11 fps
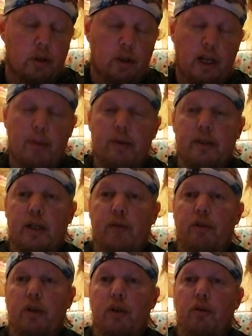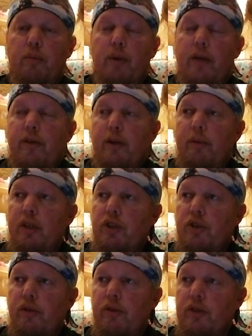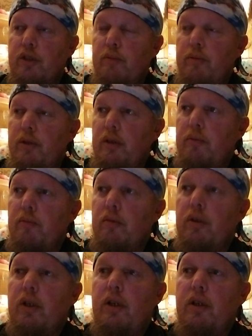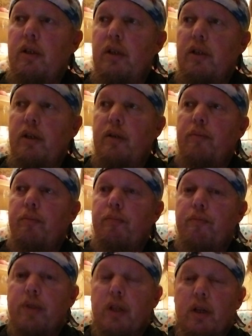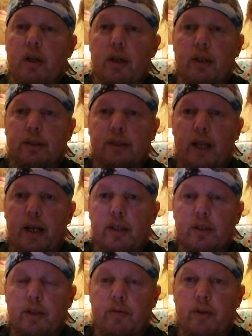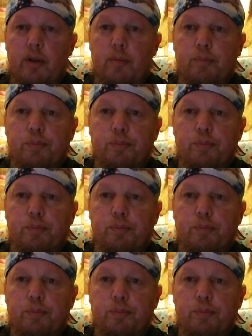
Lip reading: I myself do not know in my family history if there's any signs of